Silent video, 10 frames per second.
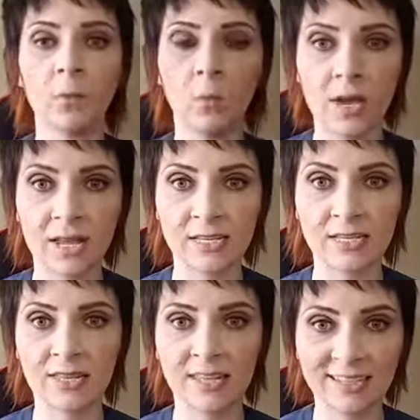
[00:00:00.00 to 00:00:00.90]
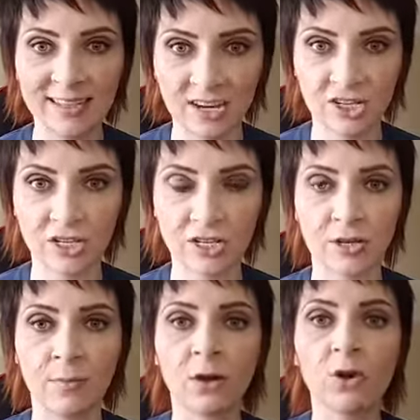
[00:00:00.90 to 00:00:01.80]
wins the election,
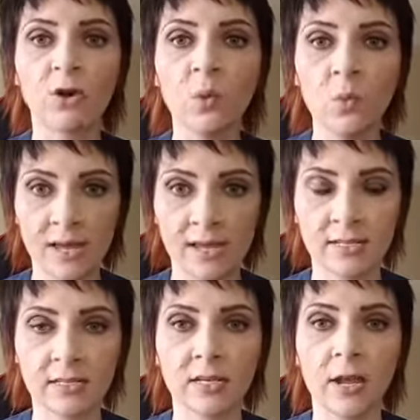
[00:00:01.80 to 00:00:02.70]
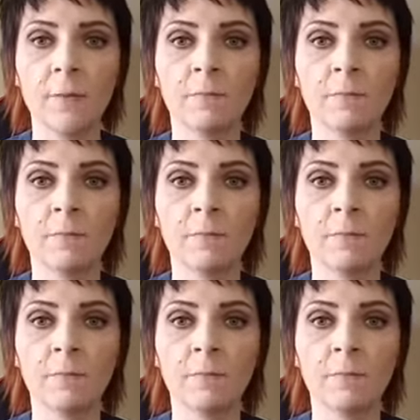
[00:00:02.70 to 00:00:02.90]
no matter who wins,